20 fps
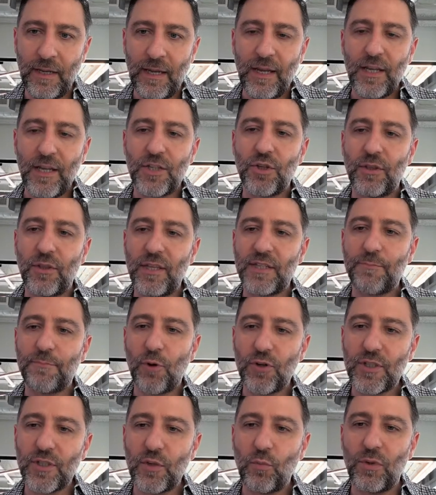So this
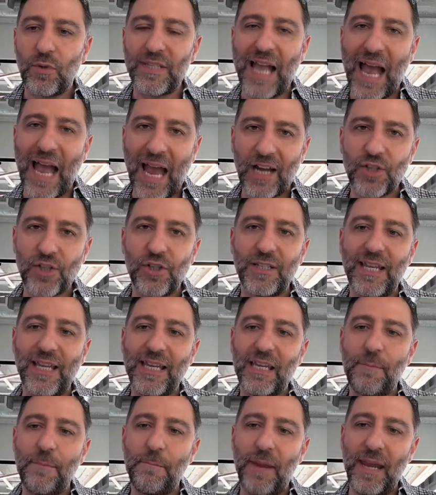person was actually
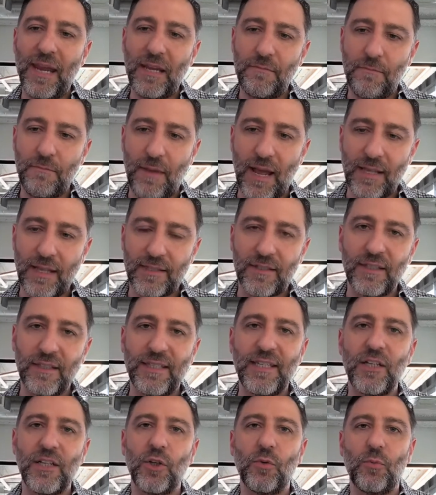taking pain meds to
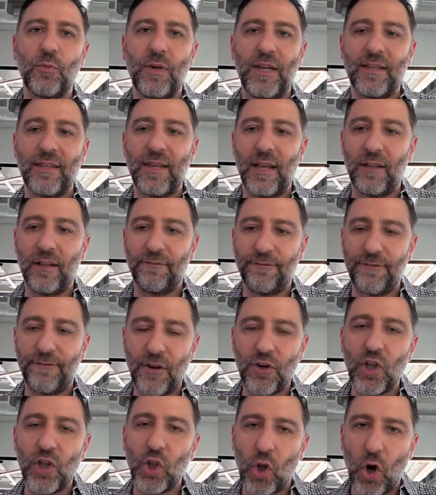deal with a
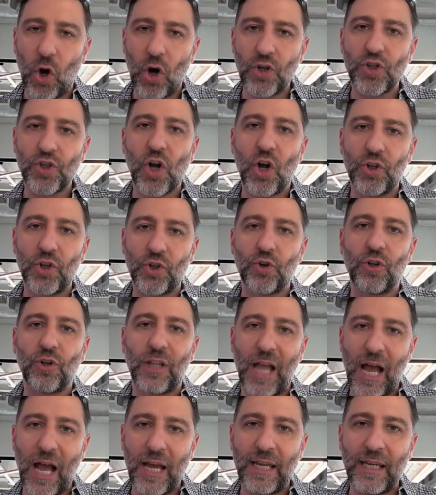very large
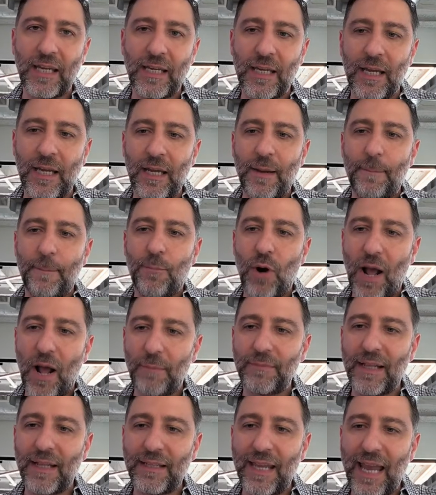underlying
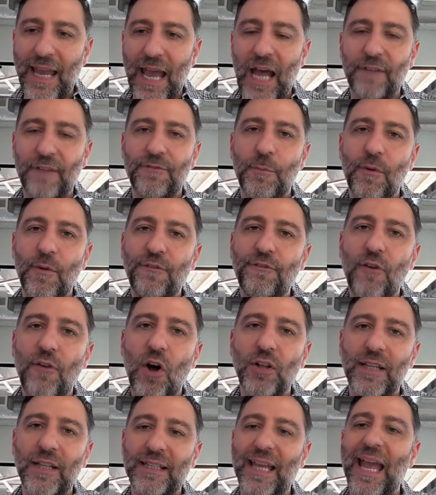problem that they had from a
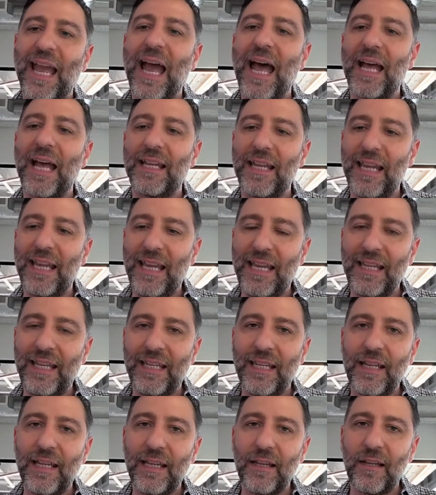fall that they had
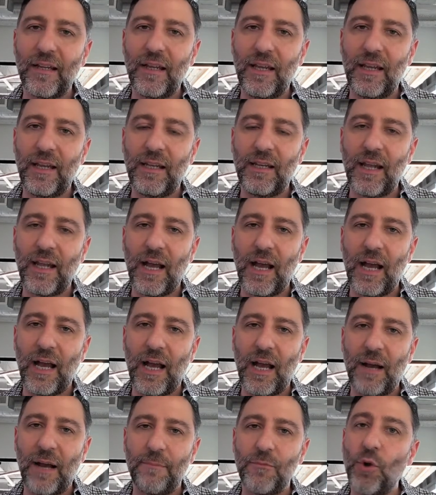in
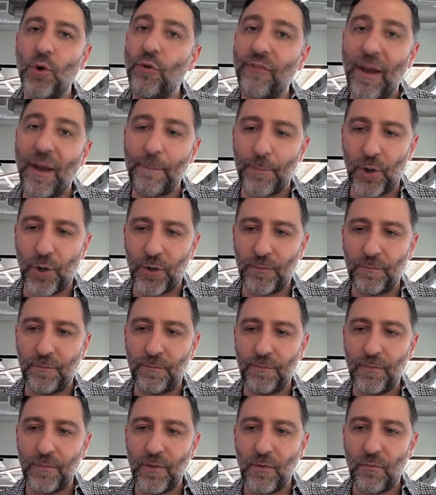November,
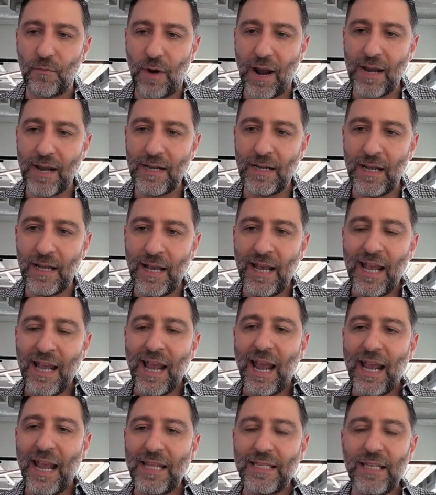right?
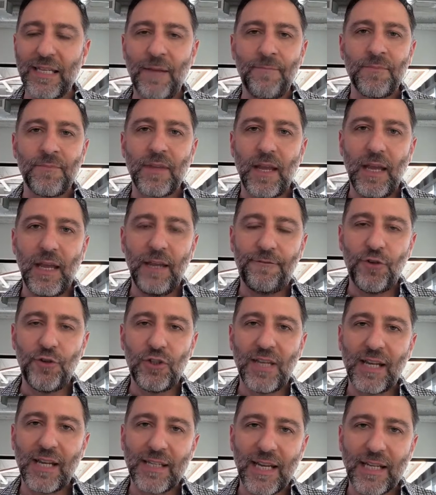And if you
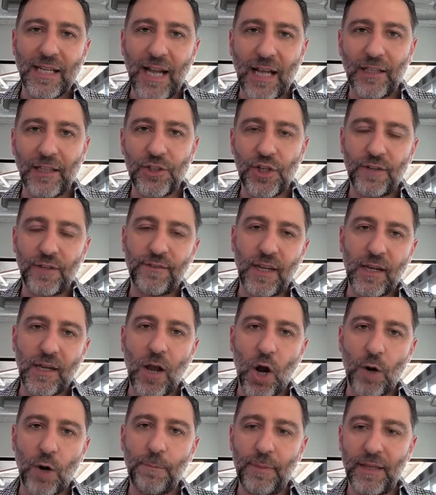take technology, take
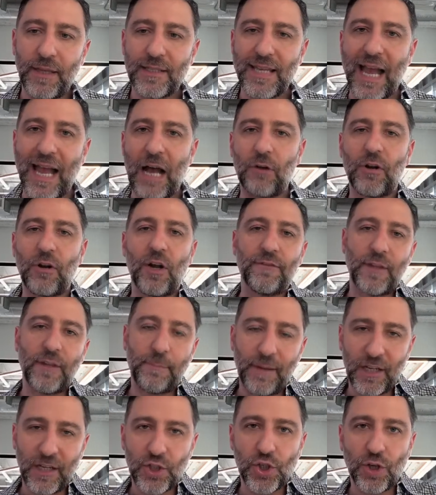our bits out of the
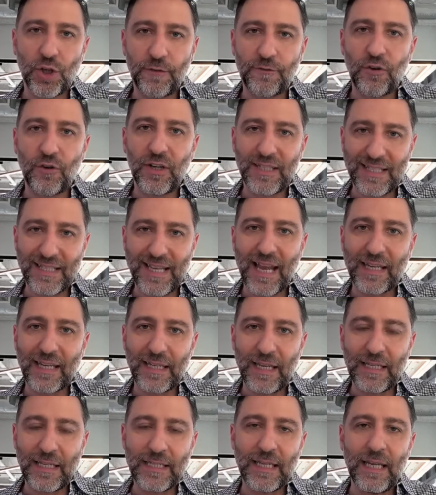picture for a
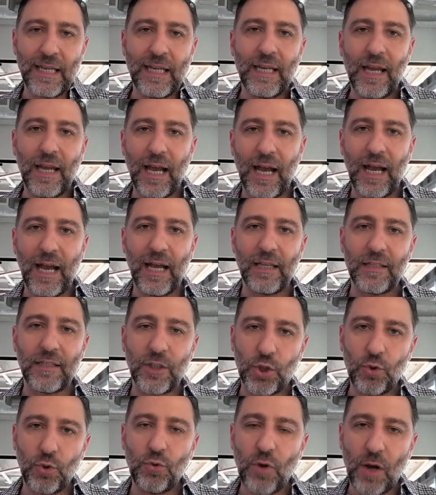second, the
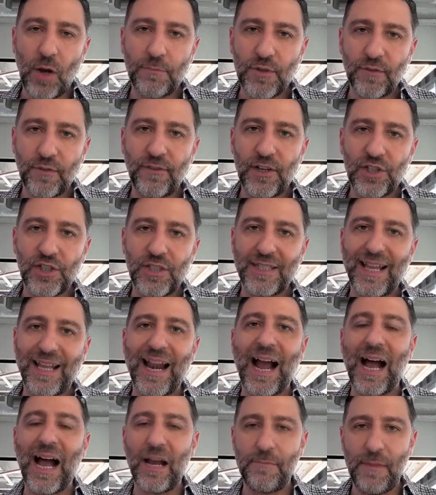two observations that
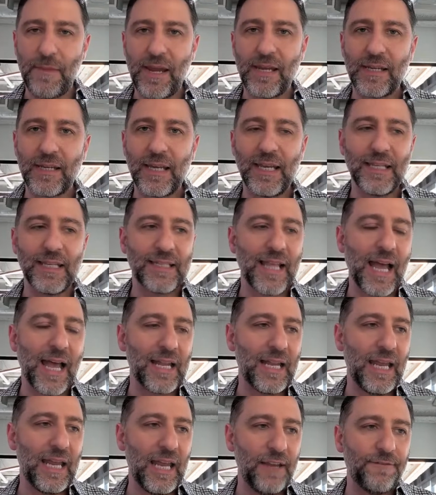I make is
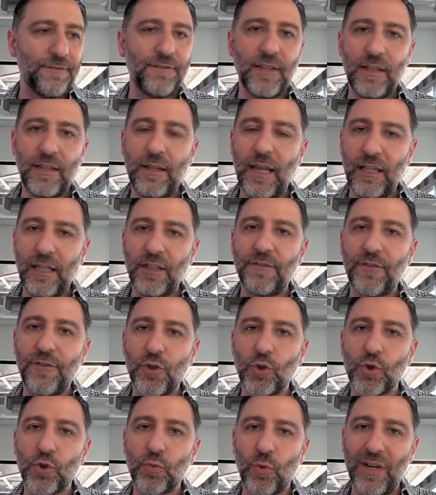that if
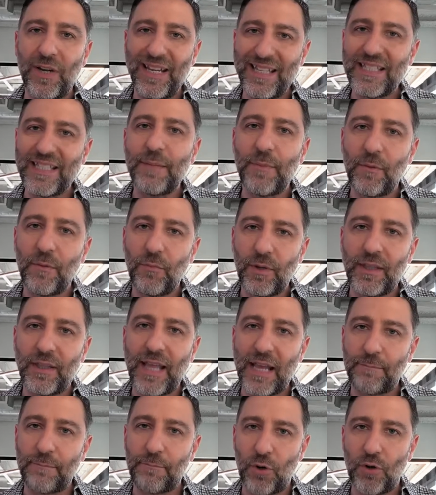individuals were intimate with
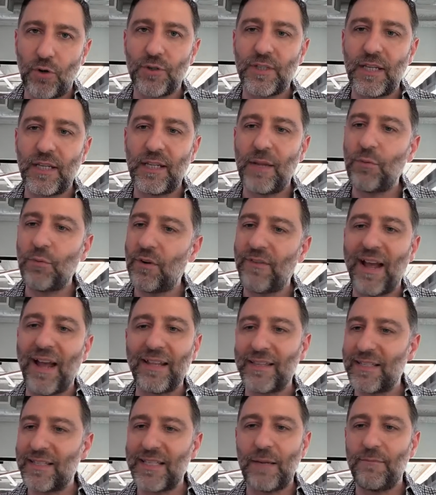that person, they would have had
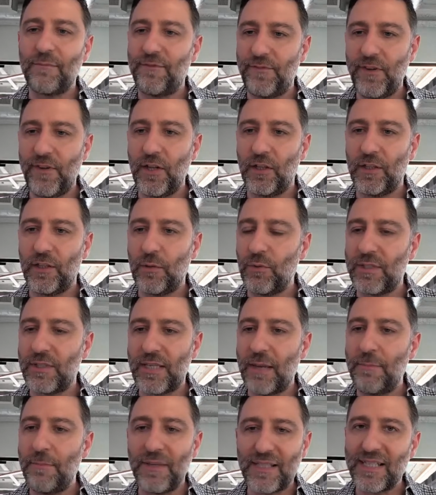the same feel. They would
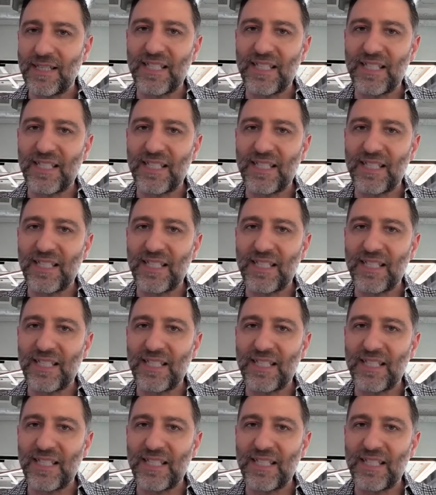say, Mrs.